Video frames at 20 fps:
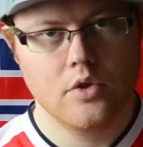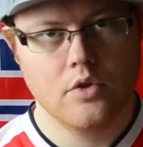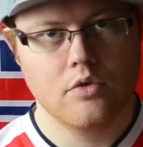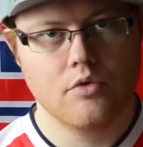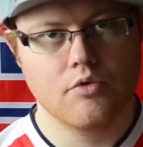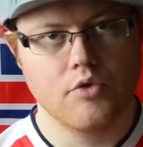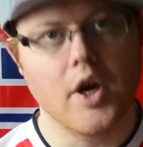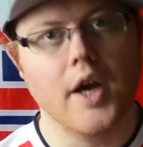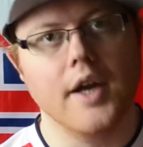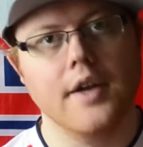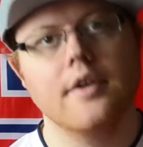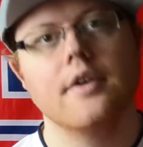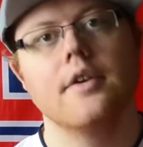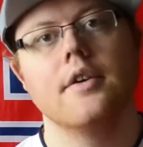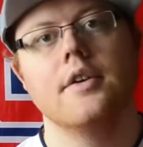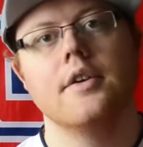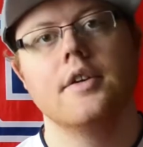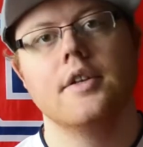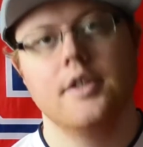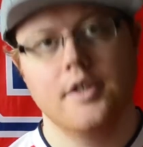Right.
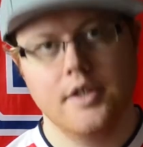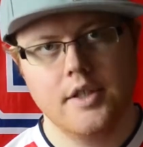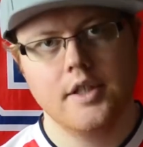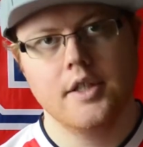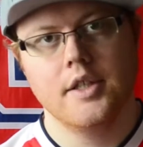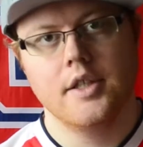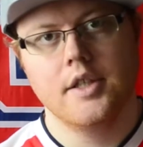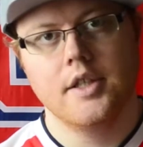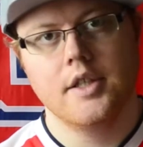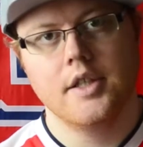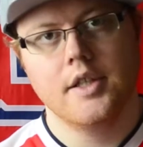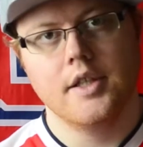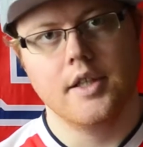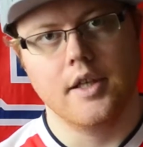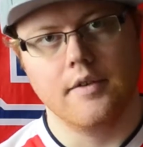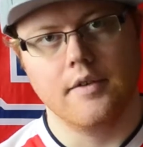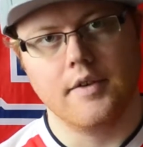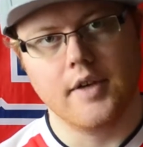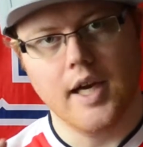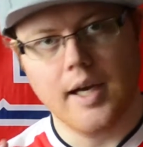
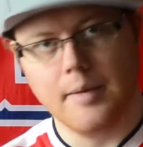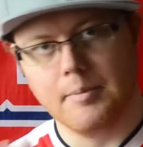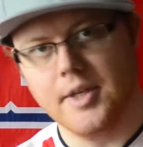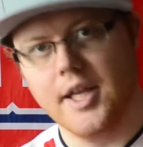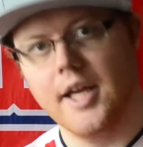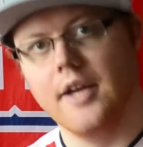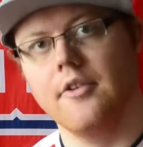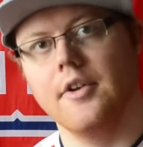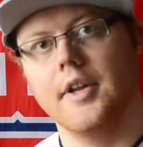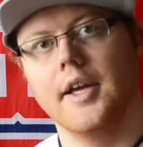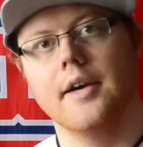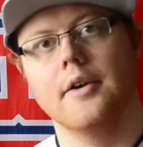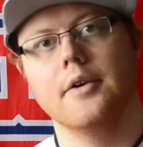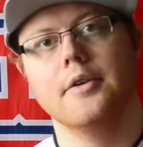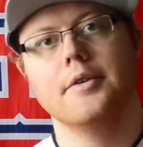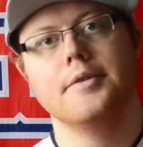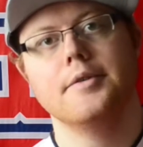I've calmed down now.